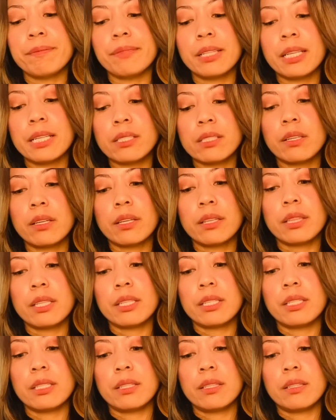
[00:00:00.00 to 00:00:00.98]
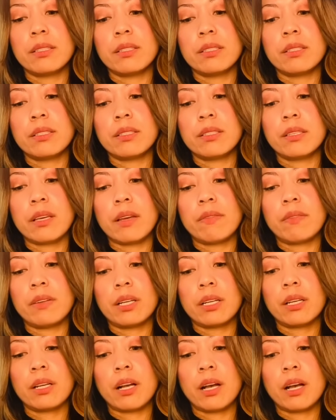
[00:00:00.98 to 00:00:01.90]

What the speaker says: Let's look at the Seven of